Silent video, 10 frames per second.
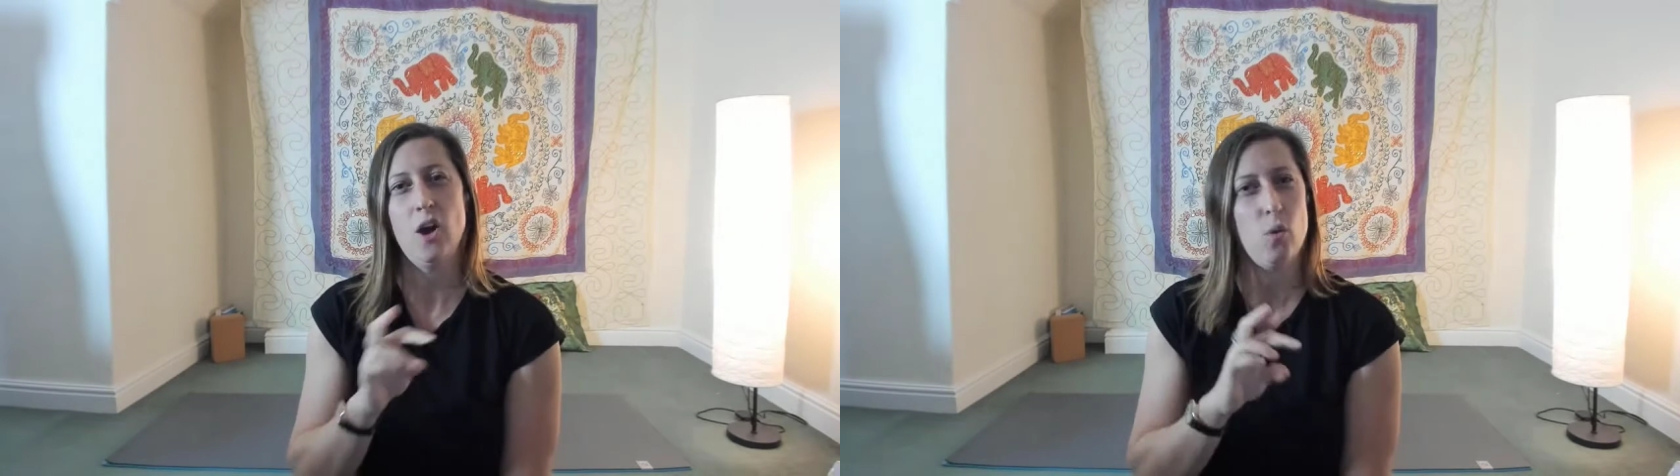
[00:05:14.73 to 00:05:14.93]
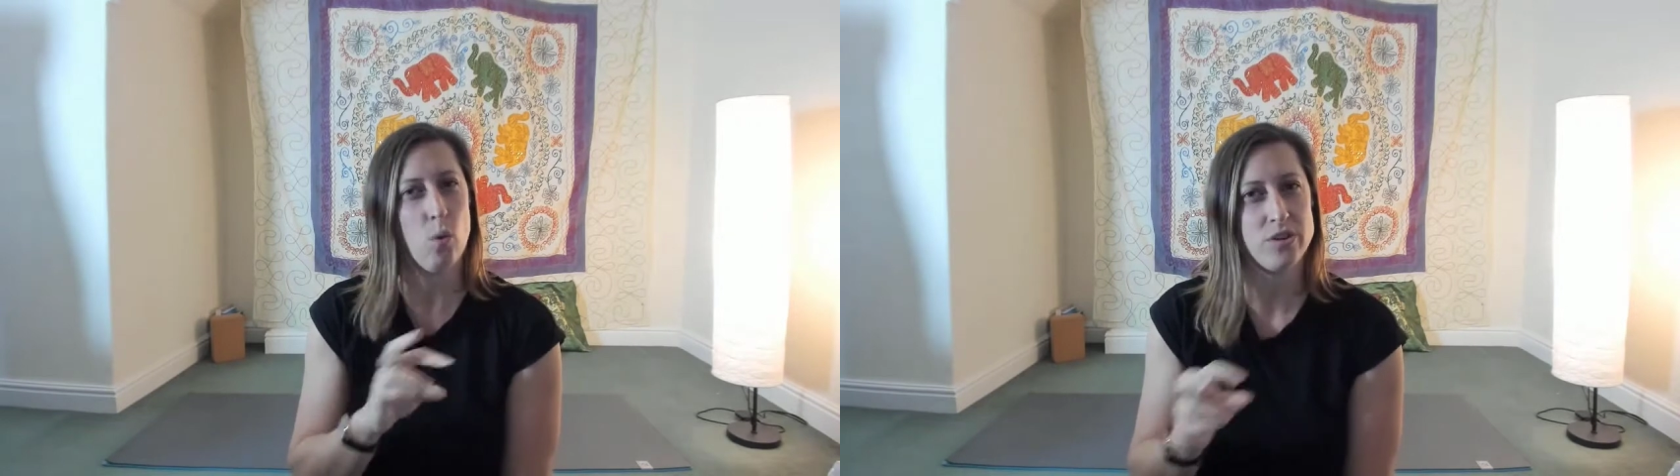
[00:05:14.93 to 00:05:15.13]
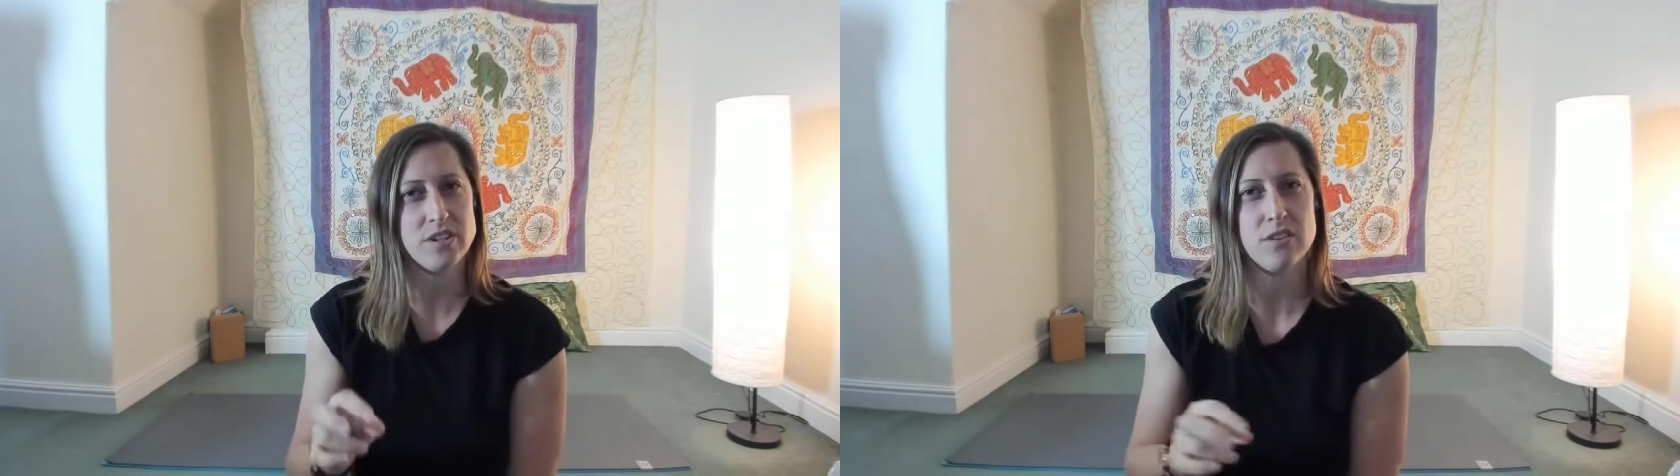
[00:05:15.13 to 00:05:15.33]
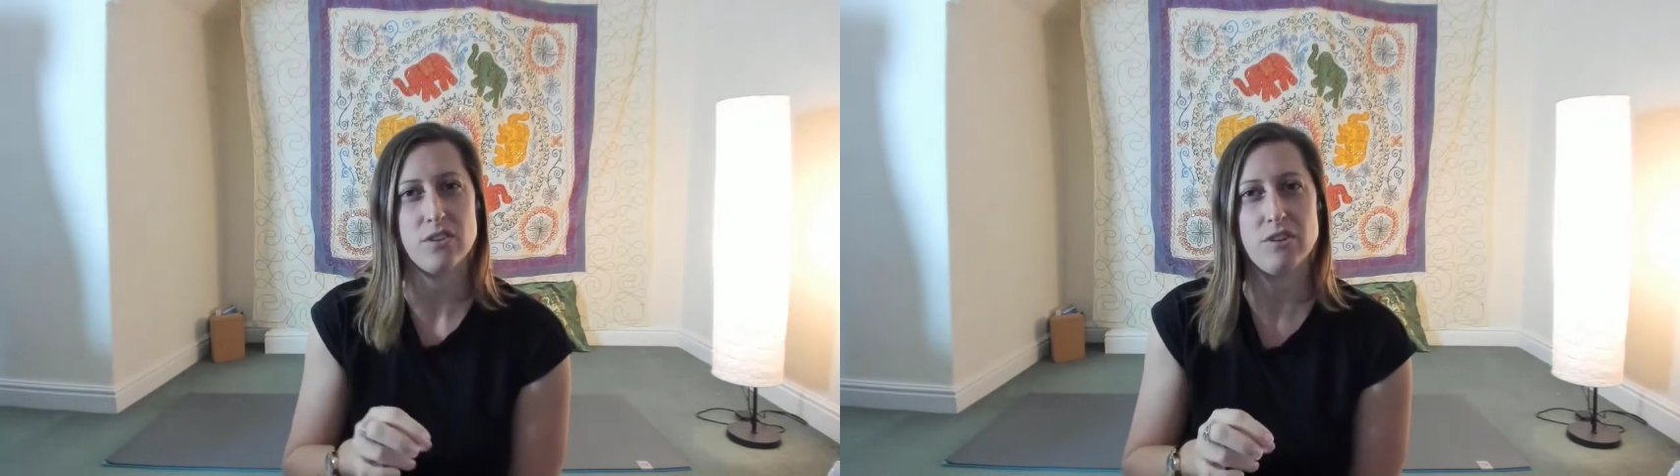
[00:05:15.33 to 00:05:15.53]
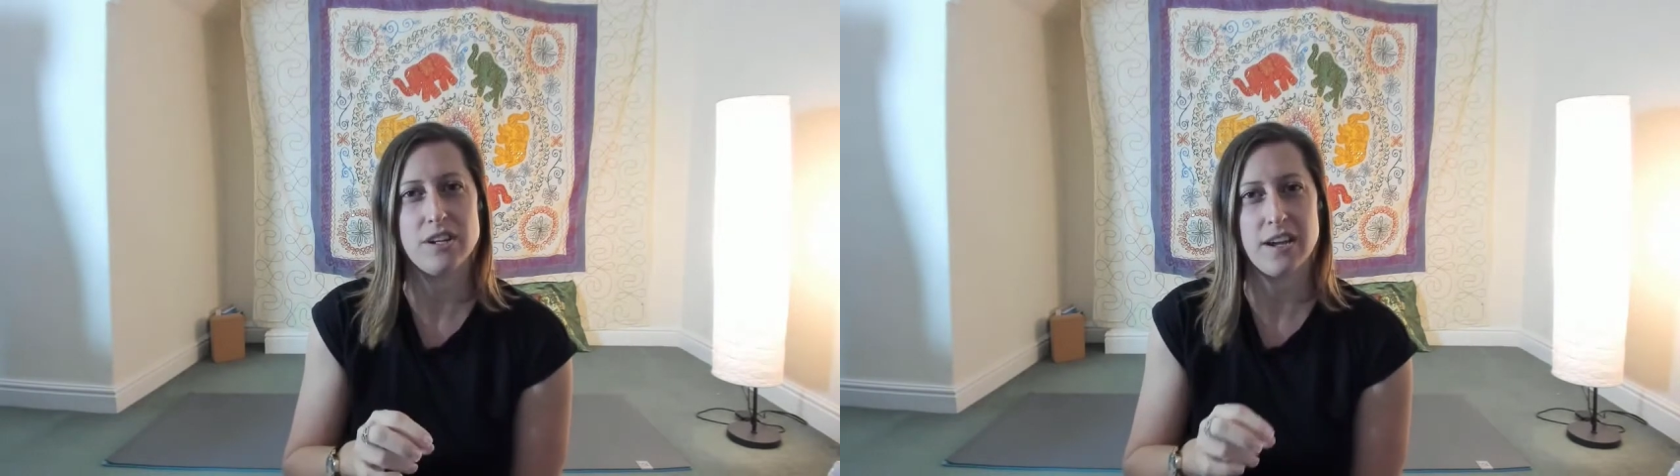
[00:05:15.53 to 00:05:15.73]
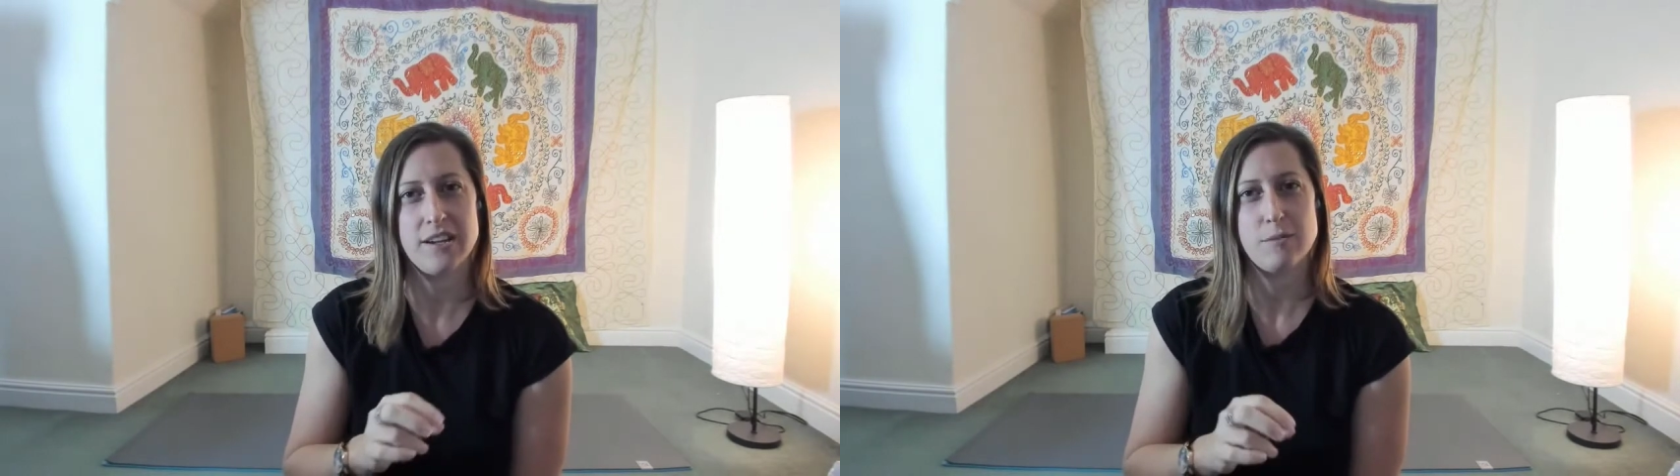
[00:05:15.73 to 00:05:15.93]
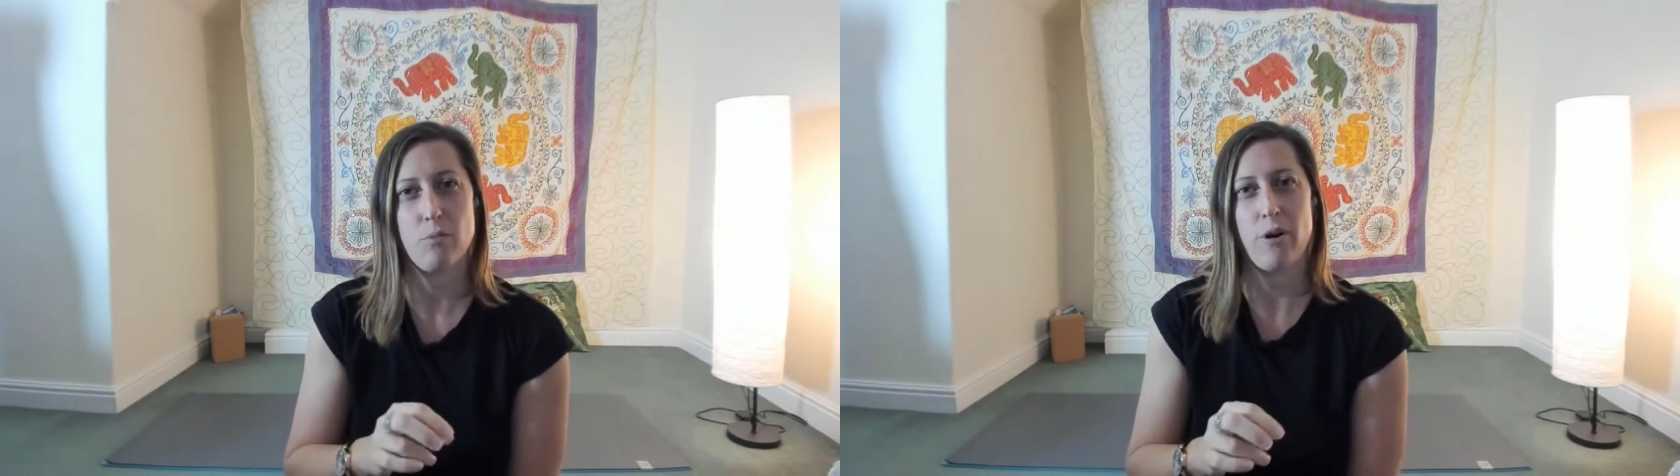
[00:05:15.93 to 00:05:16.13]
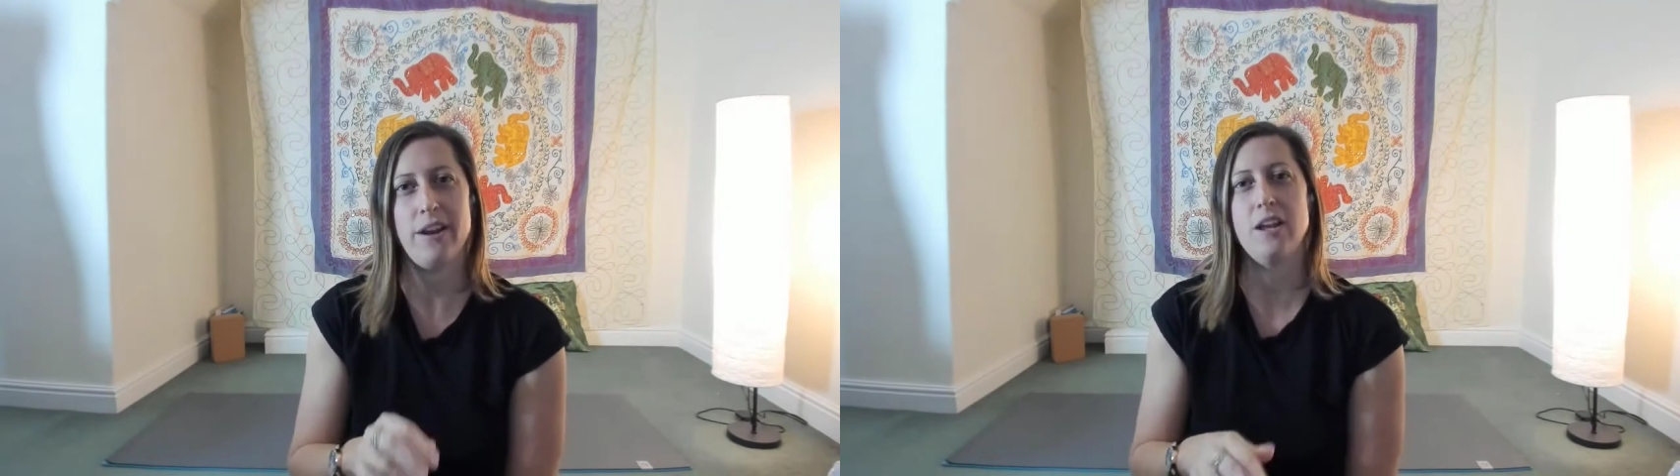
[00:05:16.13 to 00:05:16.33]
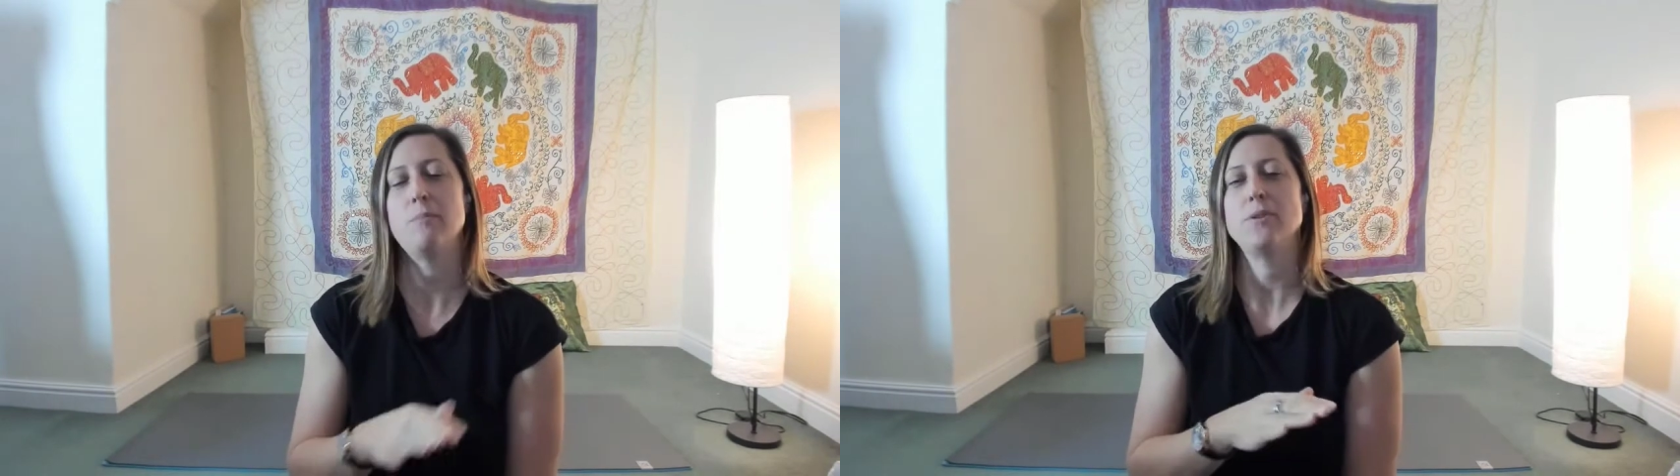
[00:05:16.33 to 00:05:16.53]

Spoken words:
1 to 3 days break